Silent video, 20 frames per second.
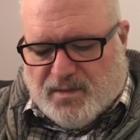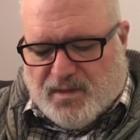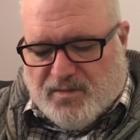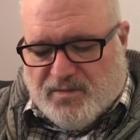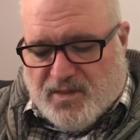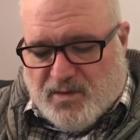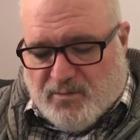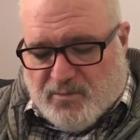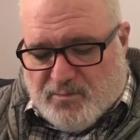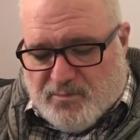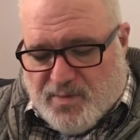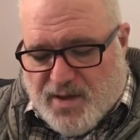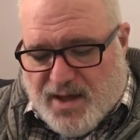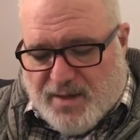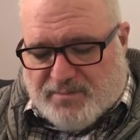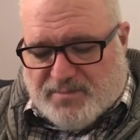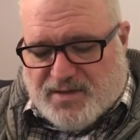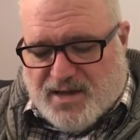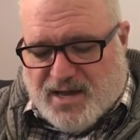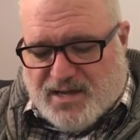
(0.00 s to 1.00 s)
And they were
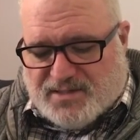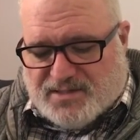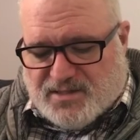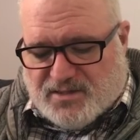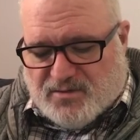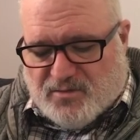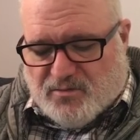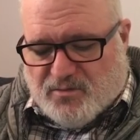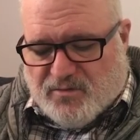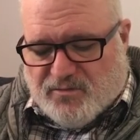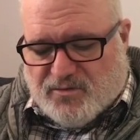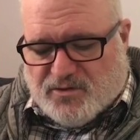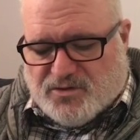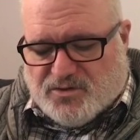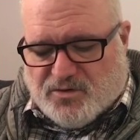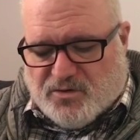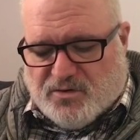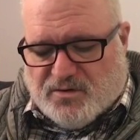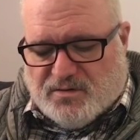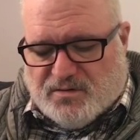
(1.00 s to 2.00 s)
baptized in the river
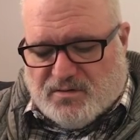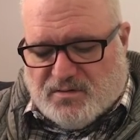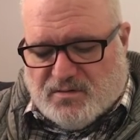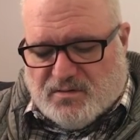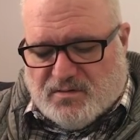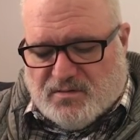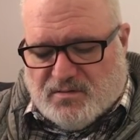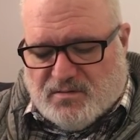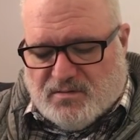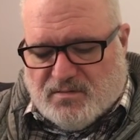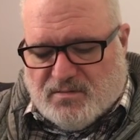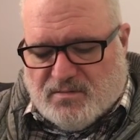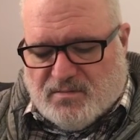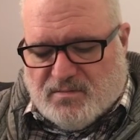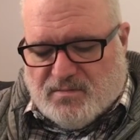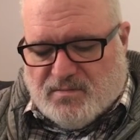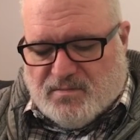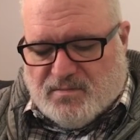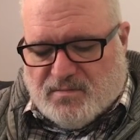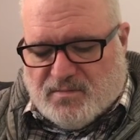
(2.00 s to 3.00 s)
Jordan,
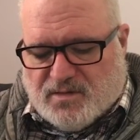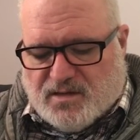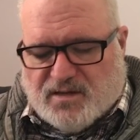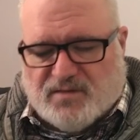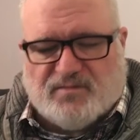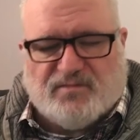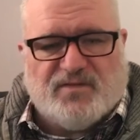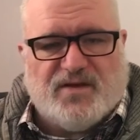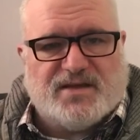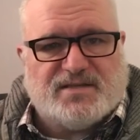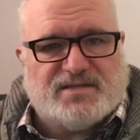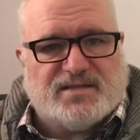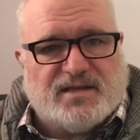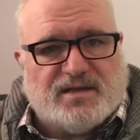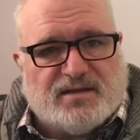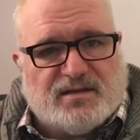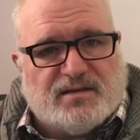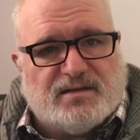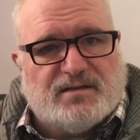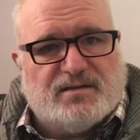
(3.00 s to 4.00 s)

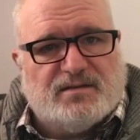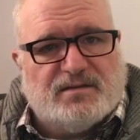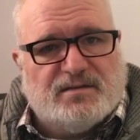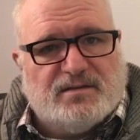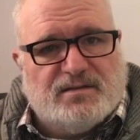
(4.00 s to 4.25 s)
confessing